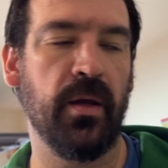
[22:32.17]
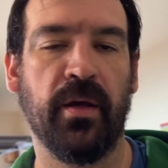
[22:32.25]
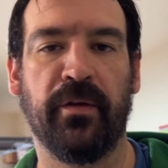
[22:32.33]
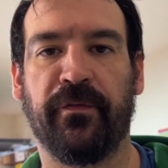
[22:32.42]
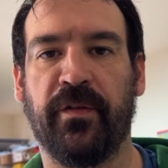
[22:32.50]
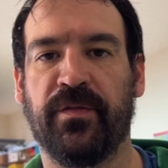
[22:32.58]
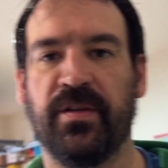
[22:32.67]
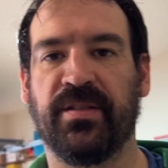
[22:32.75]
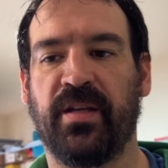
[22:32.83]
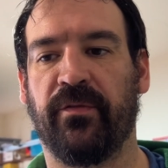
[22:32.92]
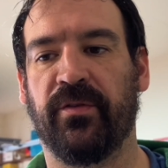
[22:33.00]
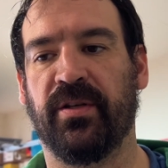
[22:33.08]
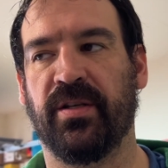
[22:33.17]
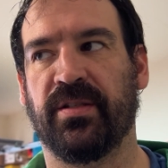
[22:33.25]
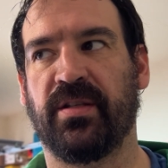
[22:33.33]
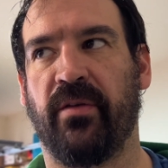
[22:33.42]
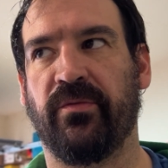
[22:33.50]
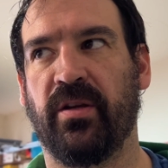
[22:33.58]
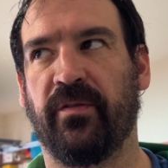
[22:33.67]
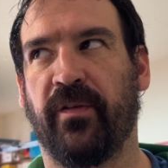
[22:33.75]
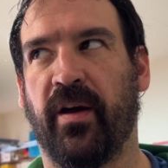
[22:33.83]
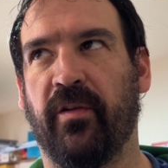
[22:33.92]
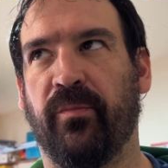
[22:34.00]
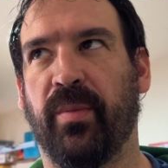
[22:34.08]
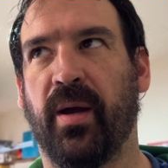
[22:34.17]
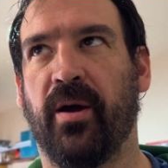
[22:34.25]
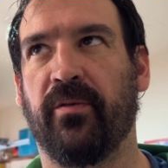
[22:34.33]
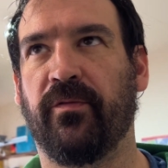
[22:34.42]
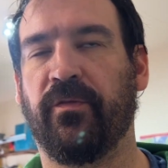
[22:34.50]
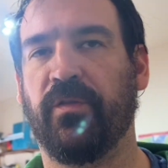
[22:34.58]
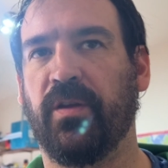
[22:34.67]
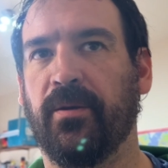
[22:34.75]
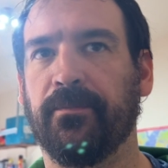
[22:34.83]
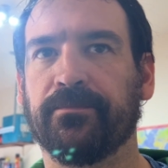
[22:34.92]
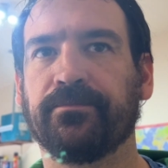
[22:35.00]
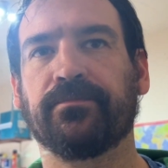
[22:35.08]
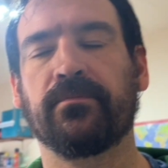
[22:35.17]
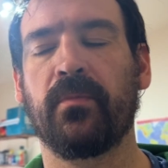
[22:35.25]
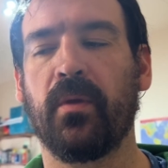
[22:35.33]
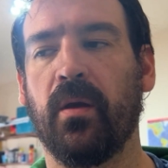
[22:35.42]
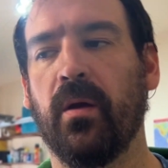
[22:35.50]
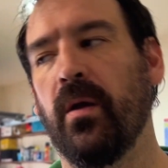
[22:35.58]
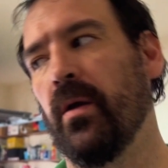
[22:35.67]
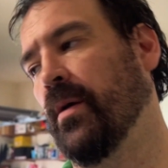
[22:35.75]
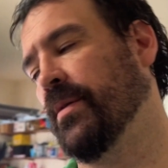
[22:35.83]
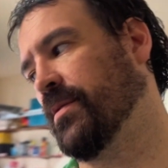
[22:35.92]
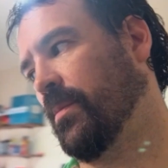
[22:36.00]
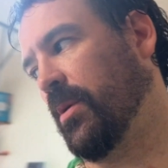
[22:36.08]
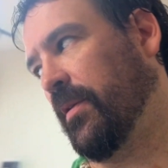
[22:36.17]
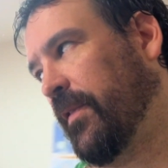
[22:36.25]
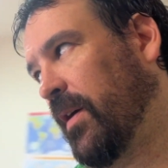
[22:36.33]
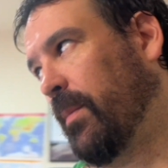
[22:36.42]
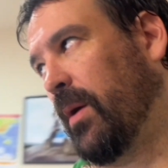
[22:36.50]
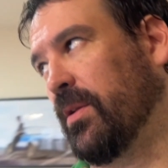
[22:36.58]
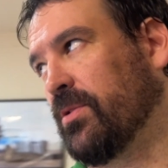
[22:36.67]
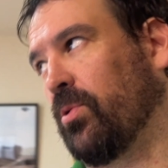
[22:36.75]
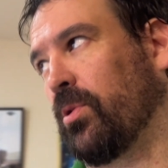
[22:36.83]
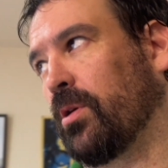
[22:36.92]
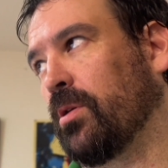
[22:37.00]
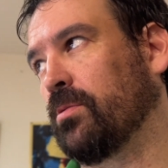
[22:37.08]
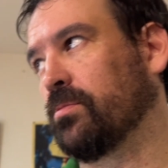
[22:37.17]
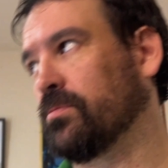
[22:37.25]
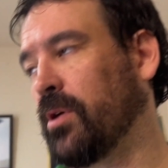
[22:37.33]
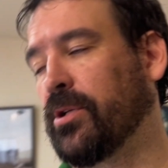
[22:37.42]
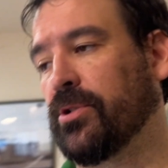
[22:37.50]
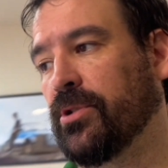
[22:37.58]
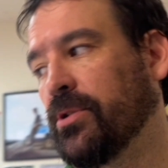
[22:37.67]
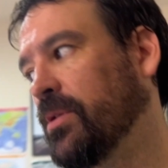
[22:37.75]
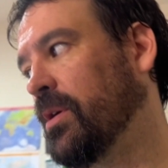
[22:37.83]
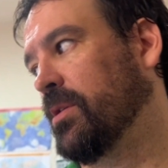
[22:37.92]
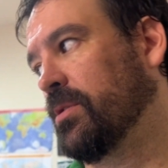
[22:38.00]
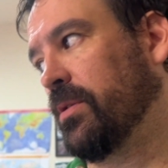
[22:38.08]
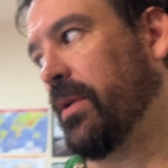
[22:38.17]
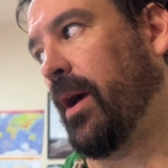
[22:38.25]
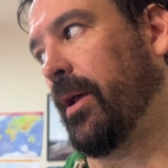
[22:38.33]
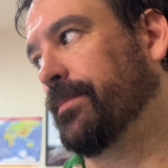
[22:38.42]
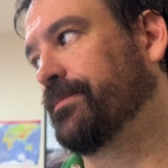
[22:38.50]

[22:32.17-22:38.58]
57 to 75 pound-feet. So I'm gonna find my torque wrench and do that.